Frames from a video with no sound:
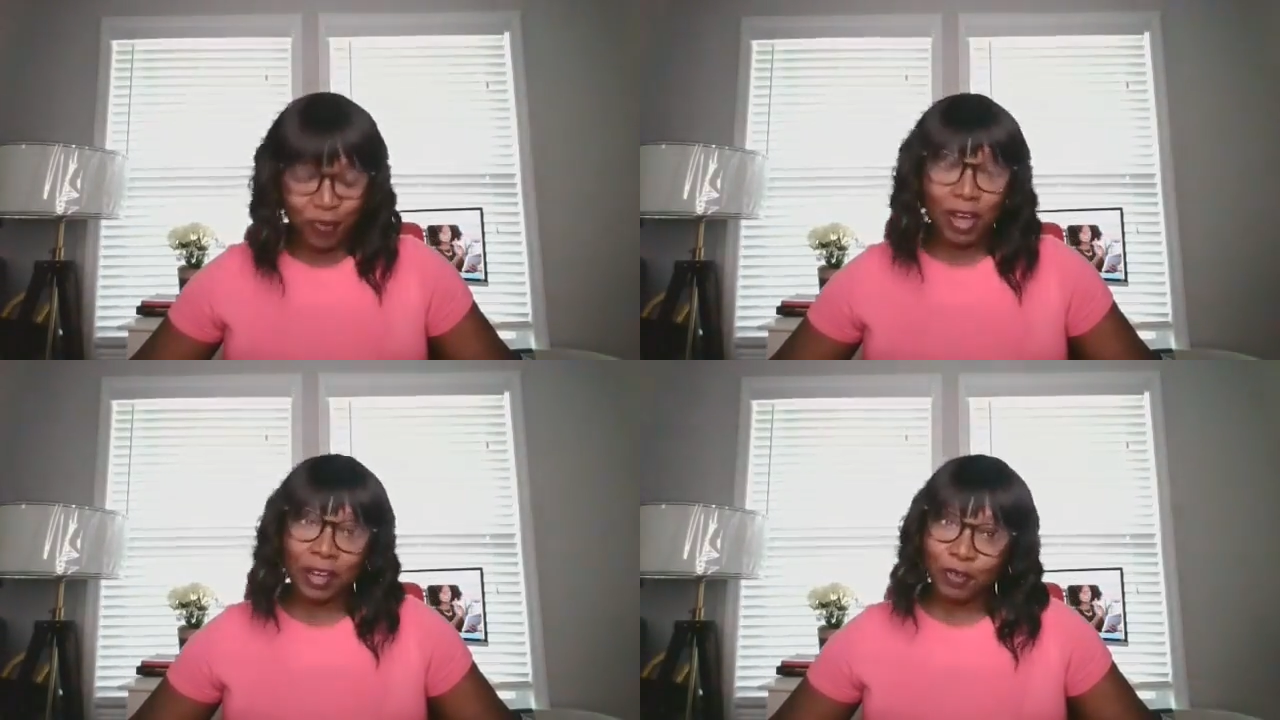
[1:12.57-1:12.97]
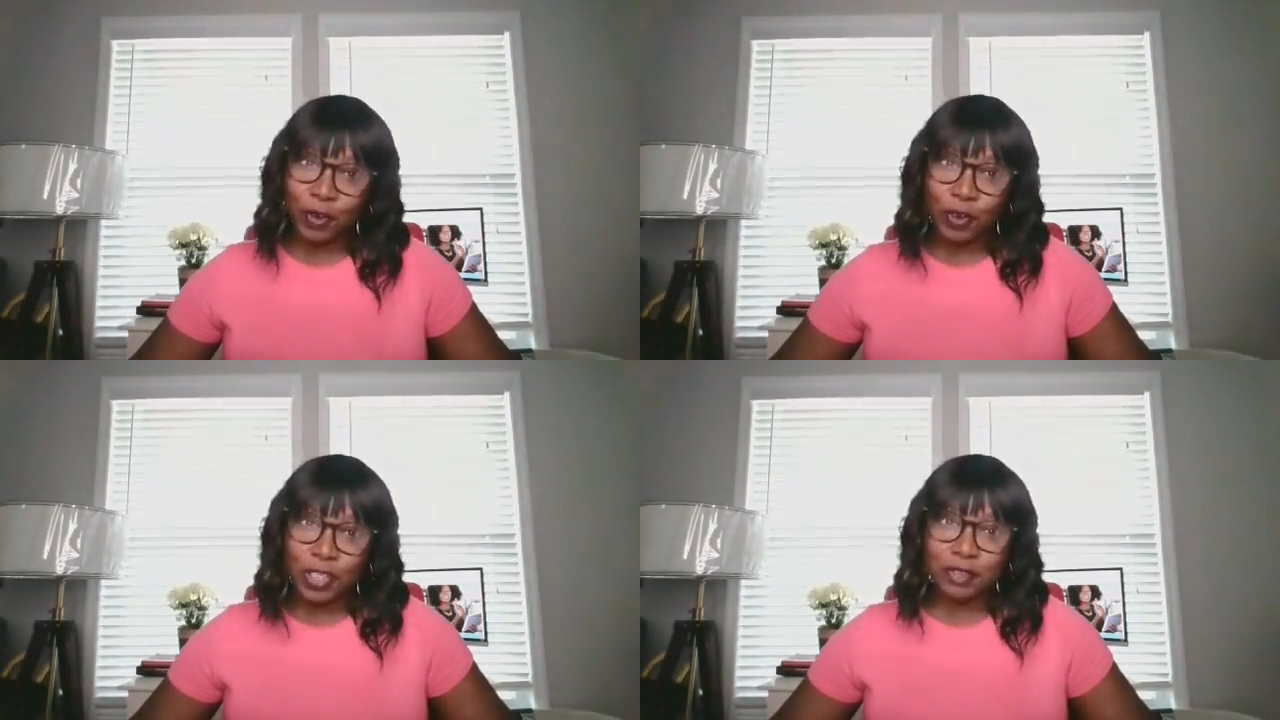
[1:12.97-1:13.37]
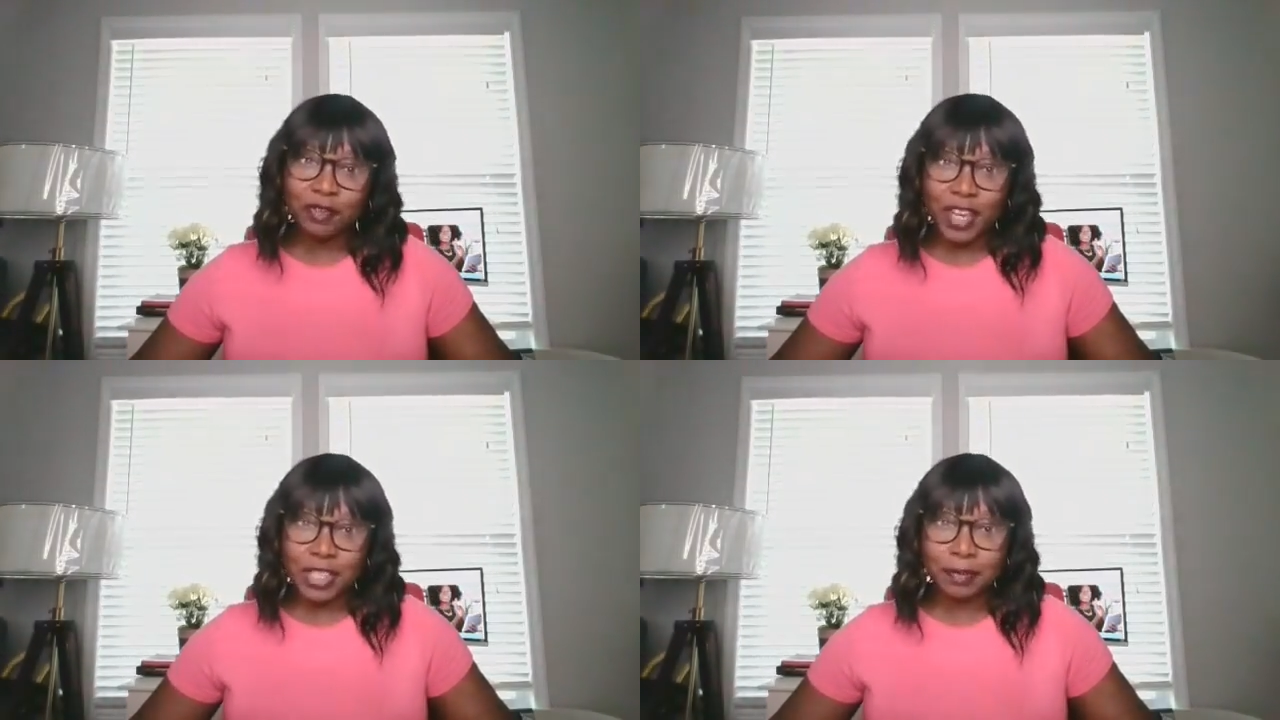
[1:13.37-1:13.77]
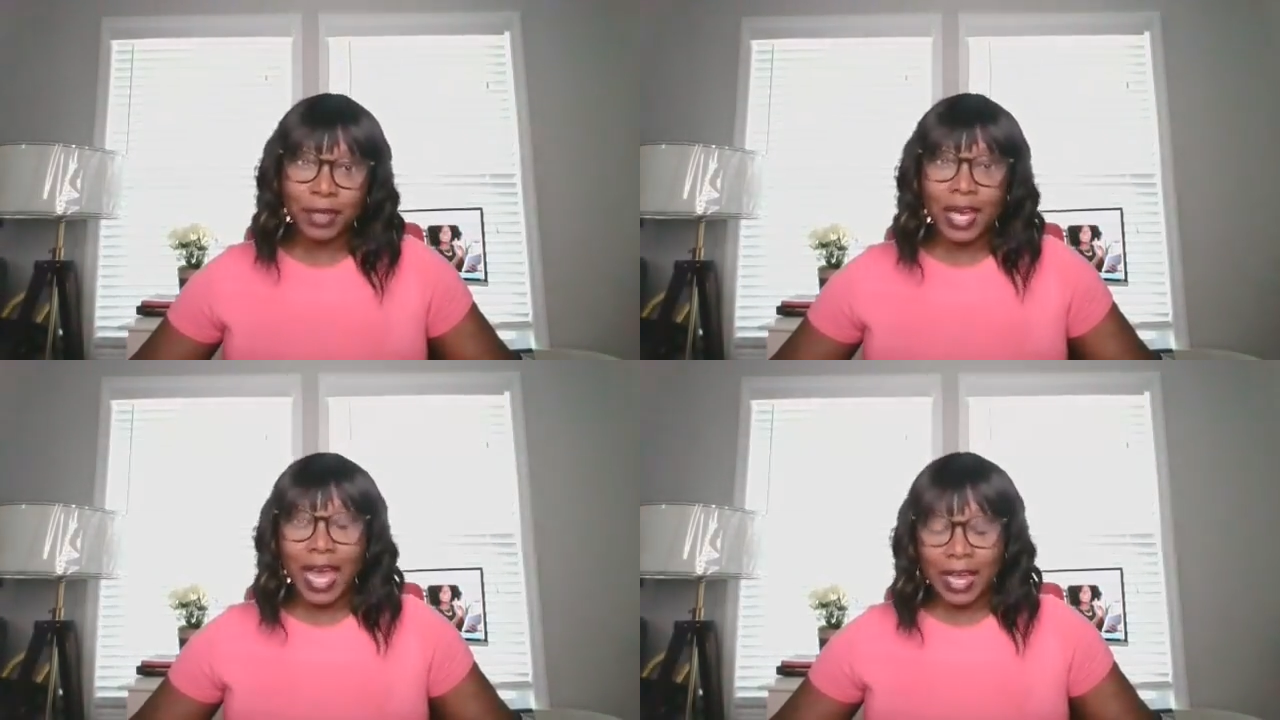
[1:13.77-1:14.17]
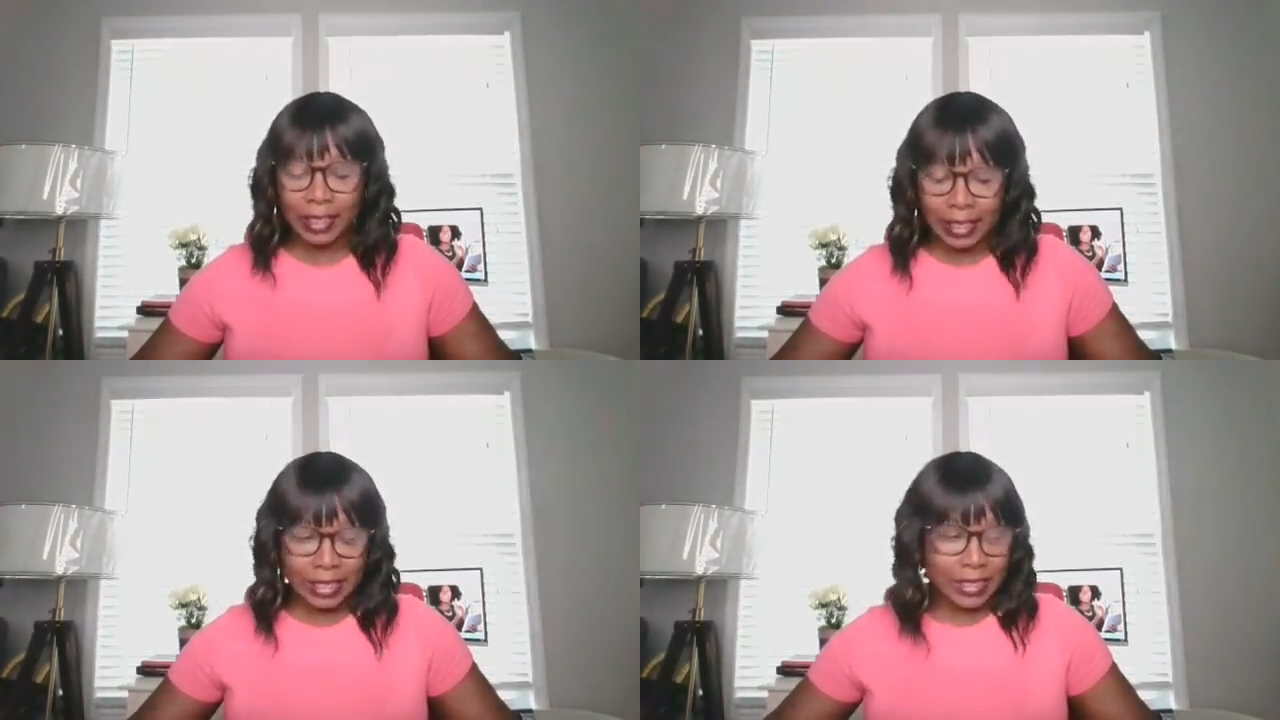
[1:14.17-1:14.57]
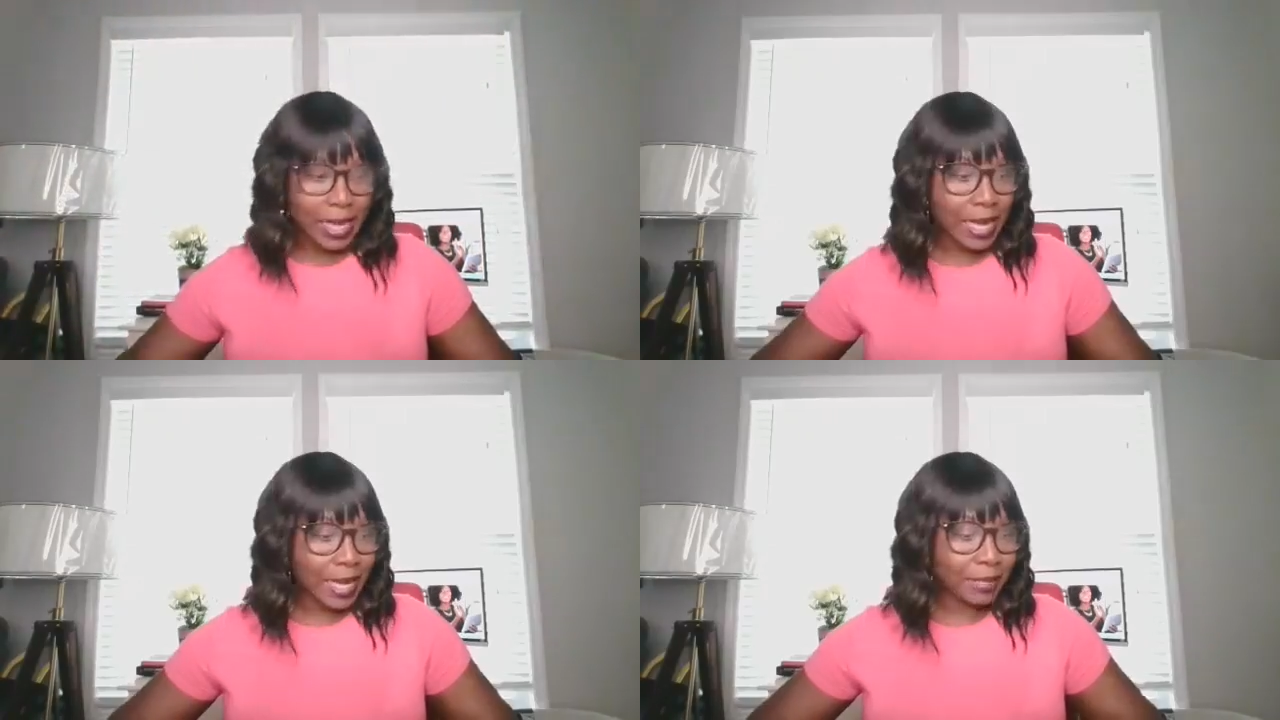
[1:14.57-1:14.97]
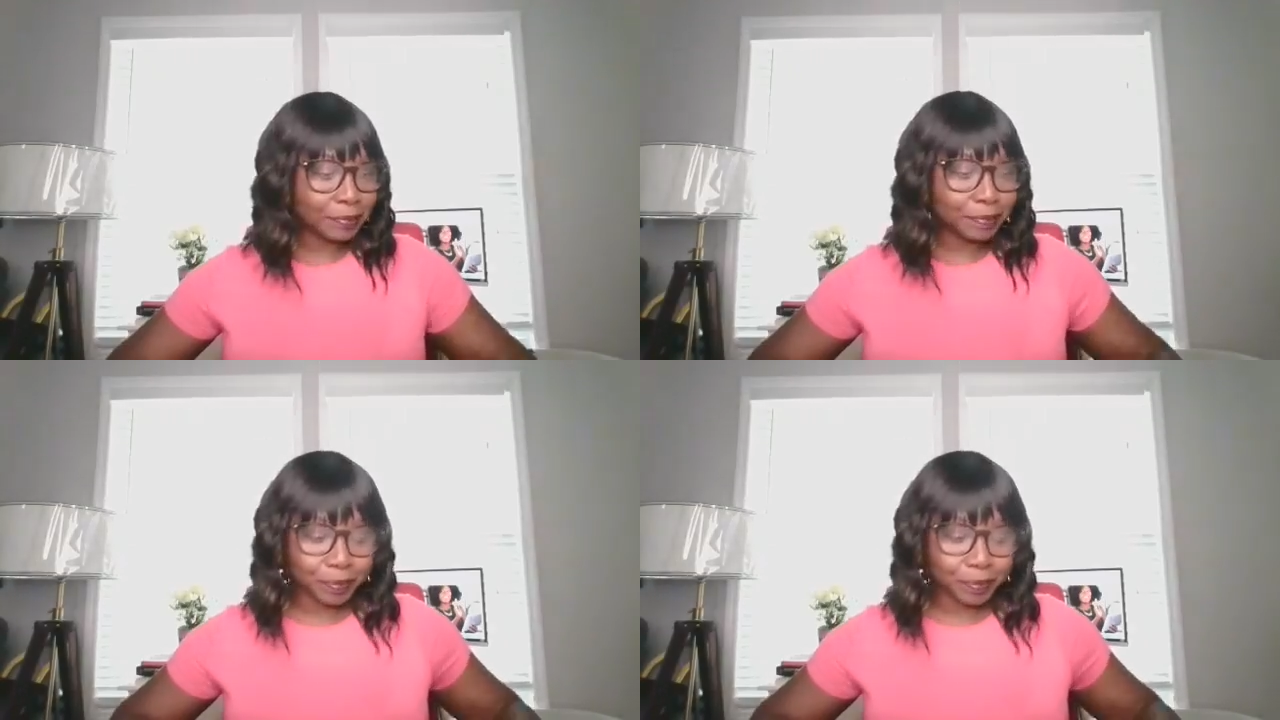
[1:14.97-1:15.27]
and of course, Facebook and LinkedIn.